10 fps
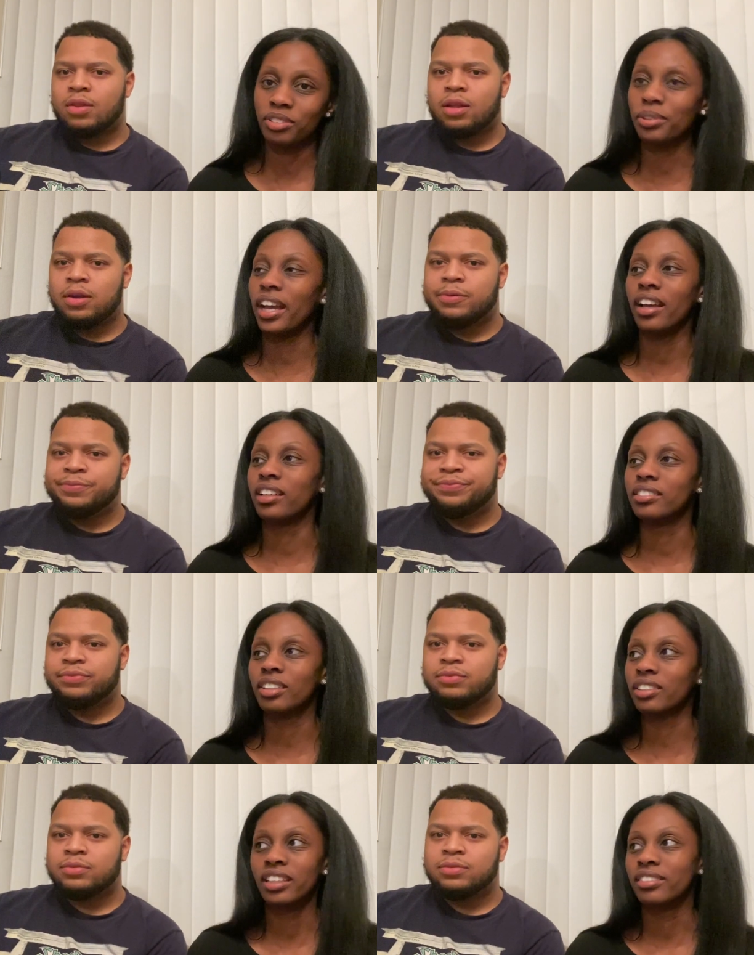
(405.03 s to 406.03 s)
Speaker 1: you got it.
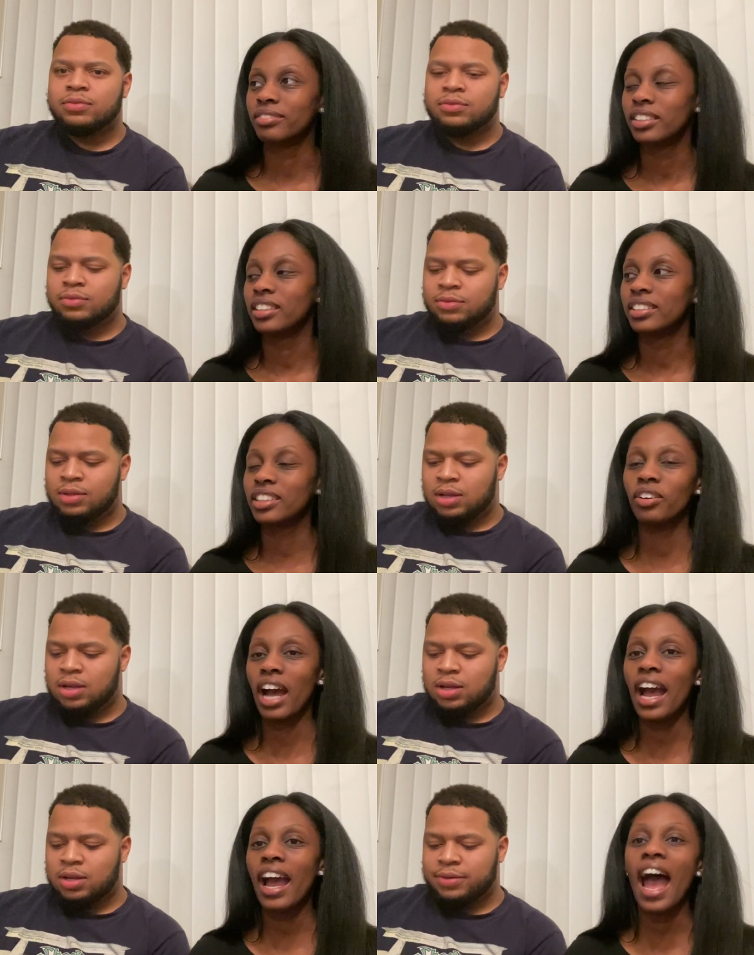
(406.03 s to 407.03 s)
Okay. So
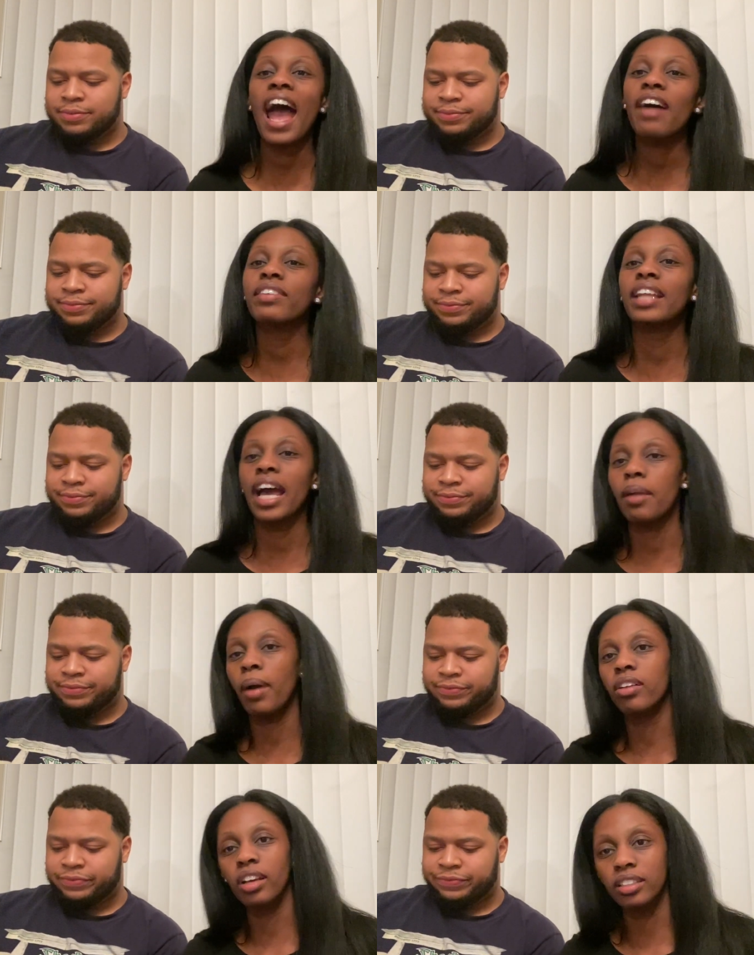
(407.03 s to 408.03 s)
I, I haven't lied
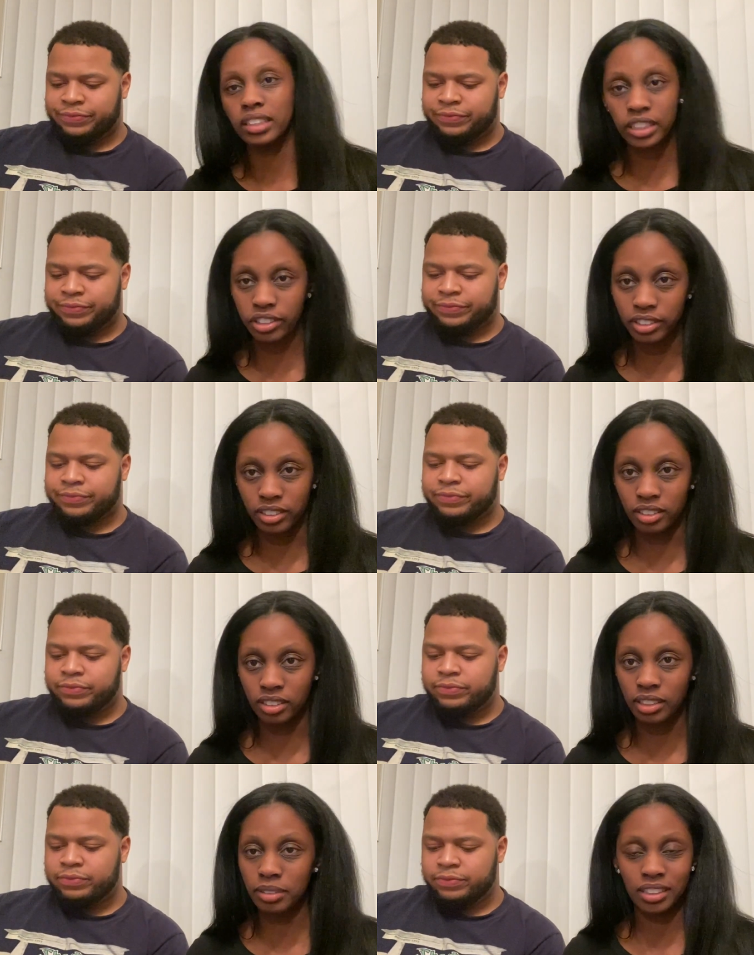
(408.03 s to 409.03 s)
about nothing serious.
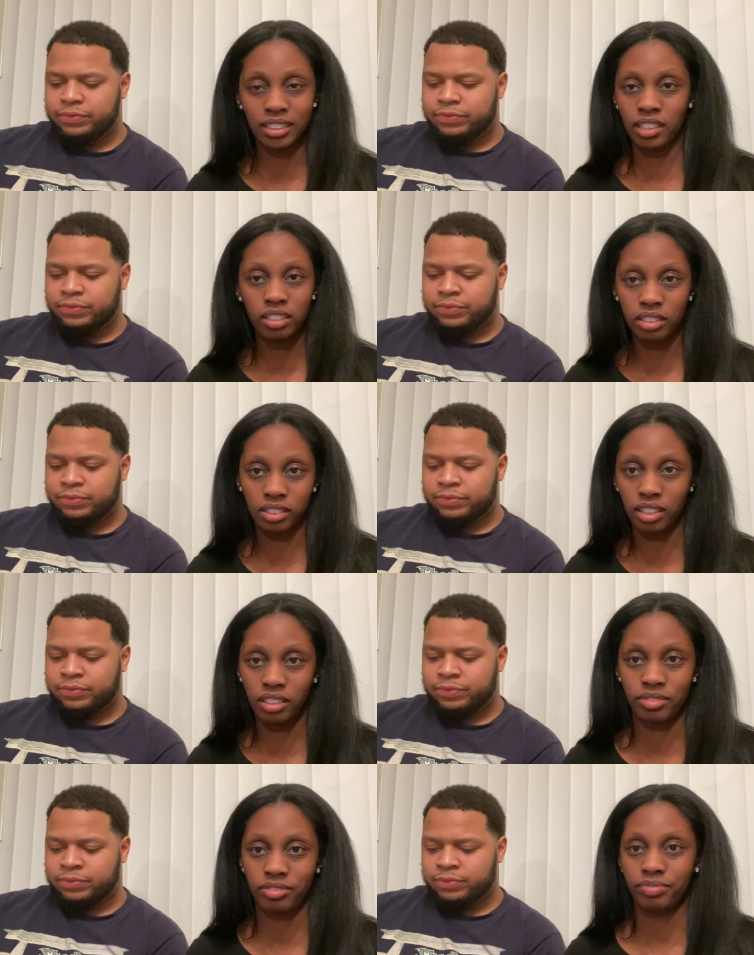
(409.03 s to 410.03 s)
It's little
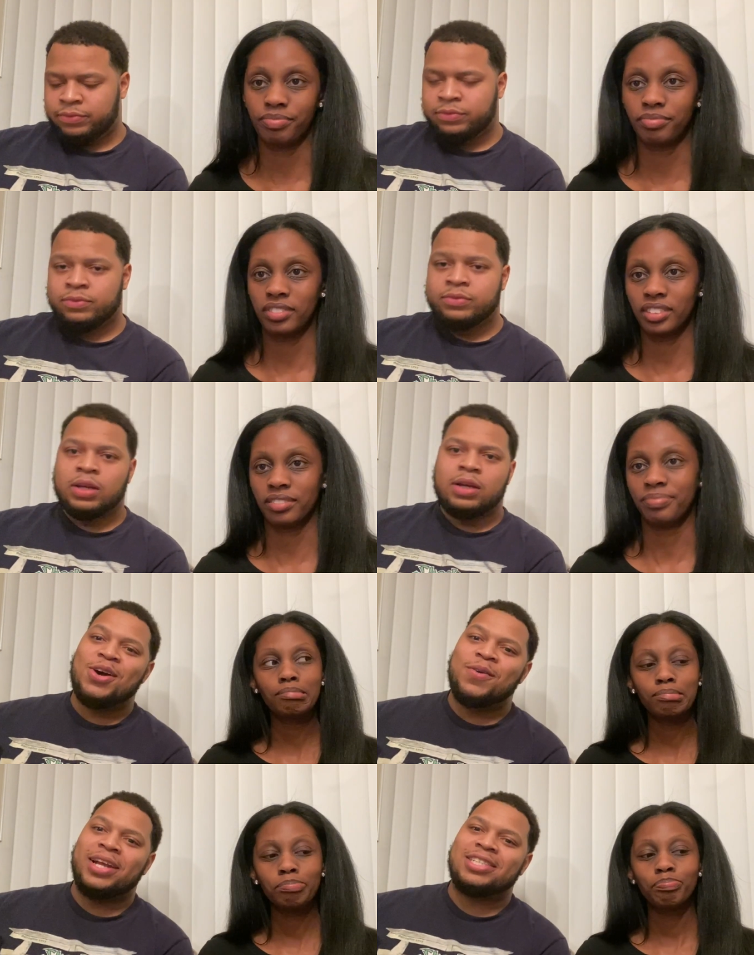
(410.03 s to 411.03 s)
stuff.
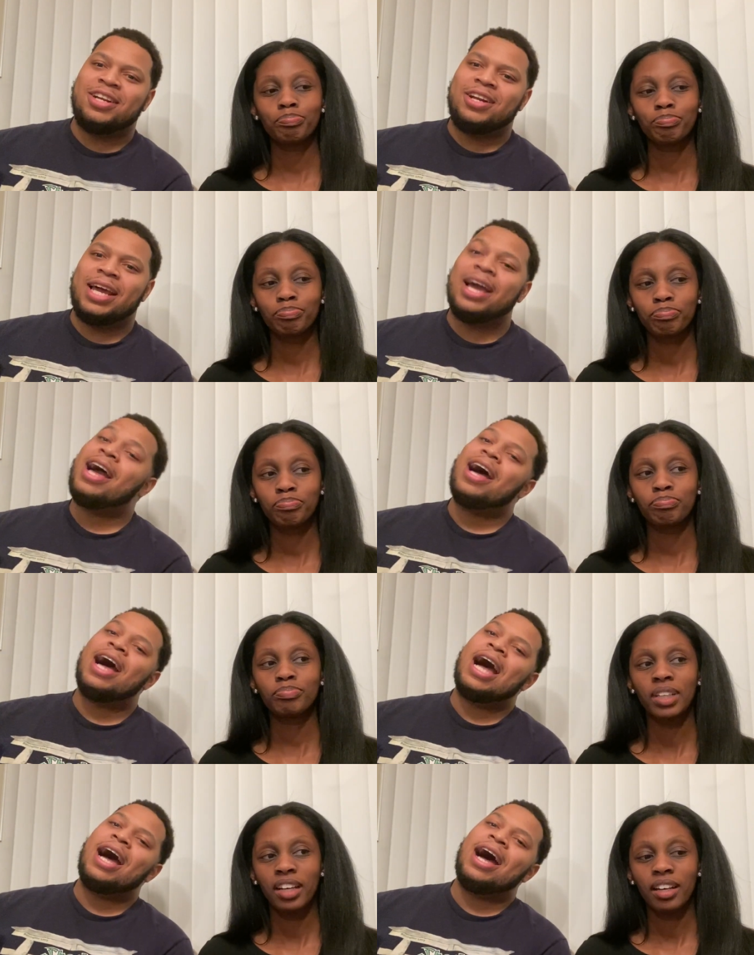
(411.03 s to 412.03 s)
Speaker 2: When I tell her, like,
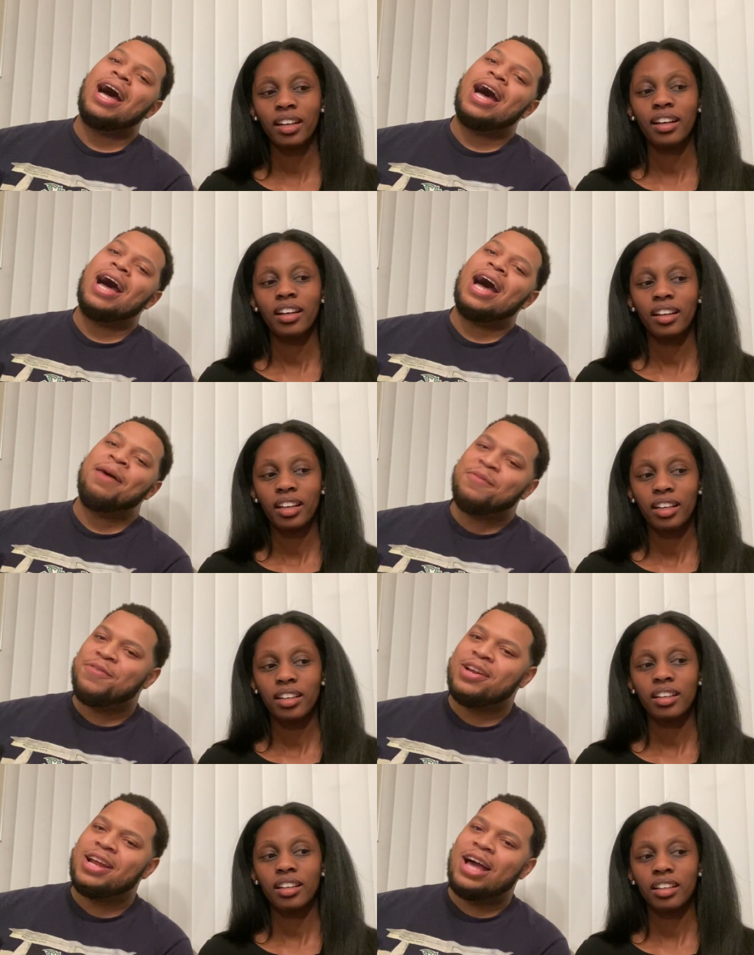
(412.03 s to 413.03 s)
I'm in
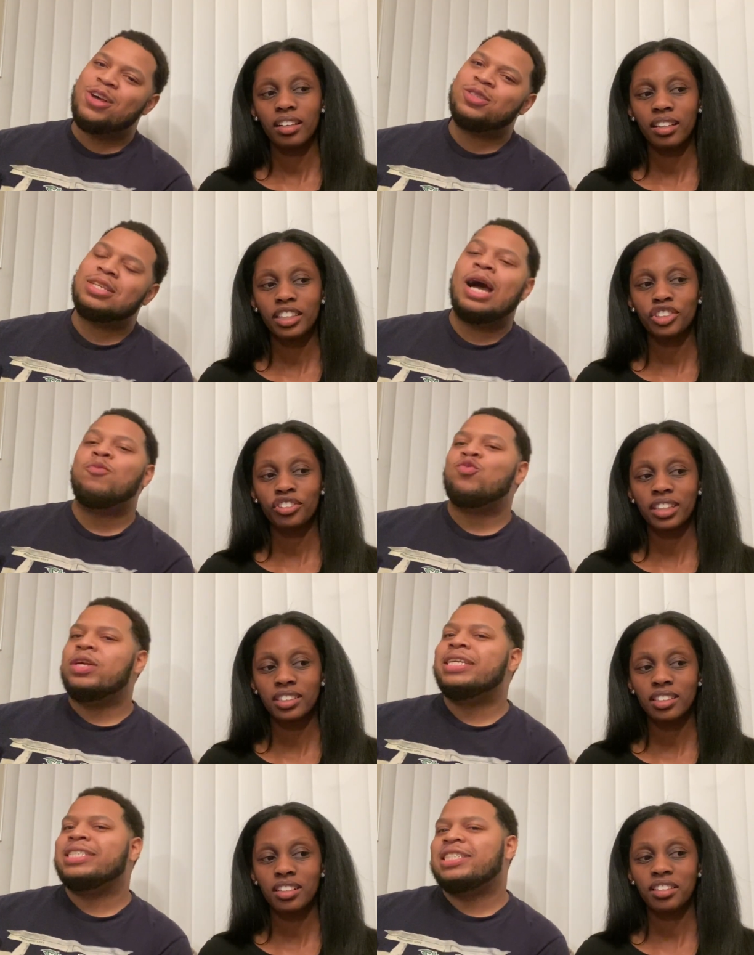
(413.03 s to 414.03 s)
front of the house, I'm
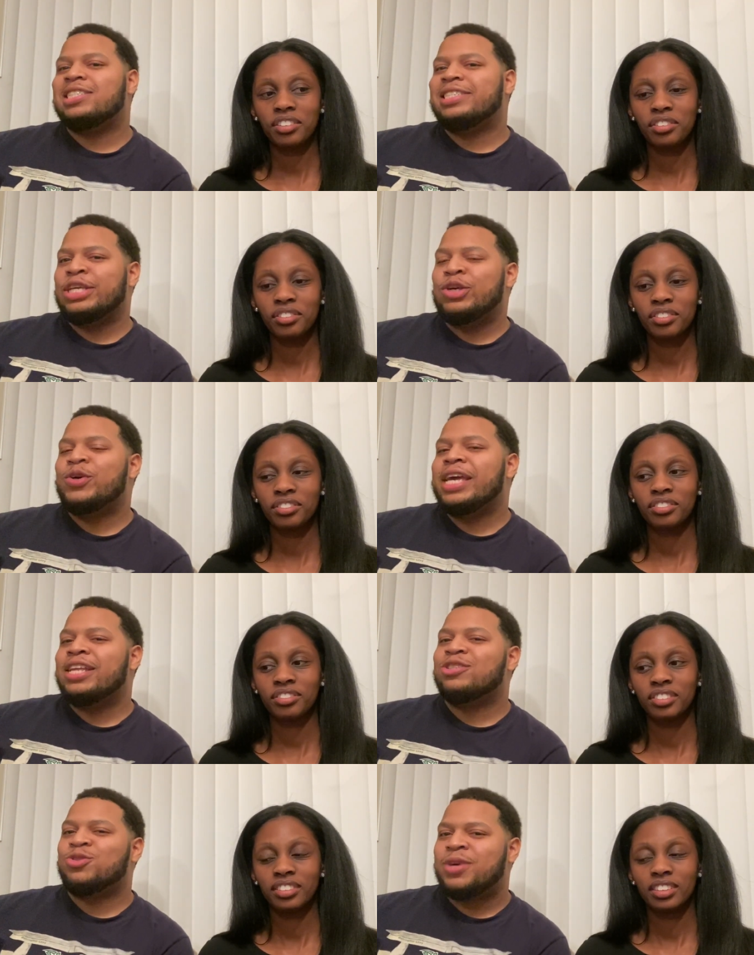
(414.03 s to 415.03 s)
really still
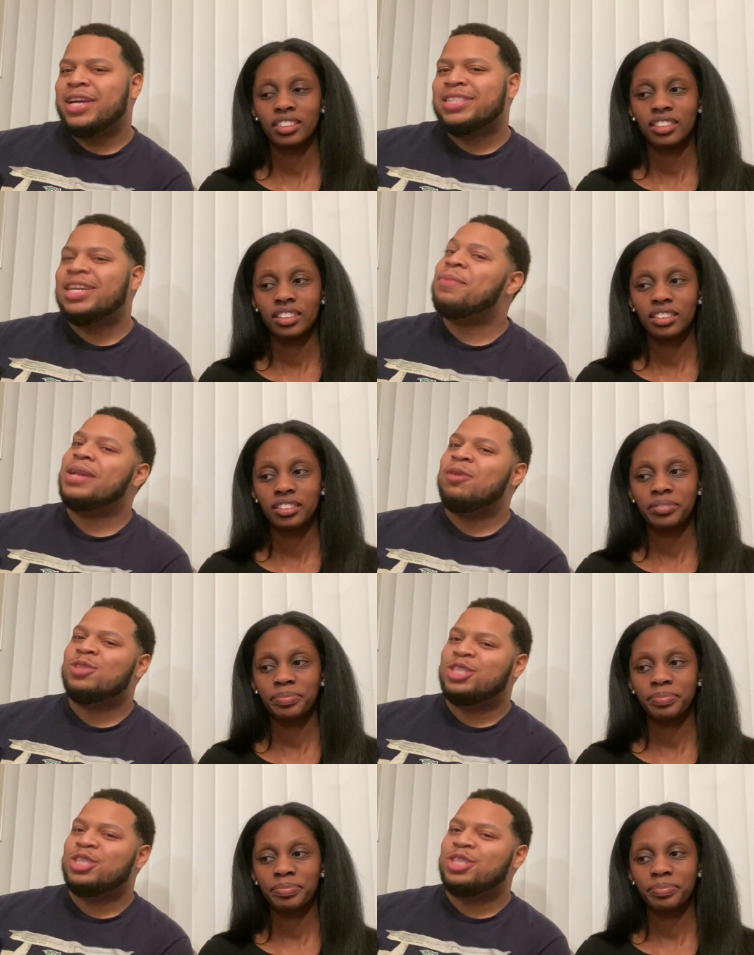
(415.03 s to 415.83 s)
getting dressed coming out the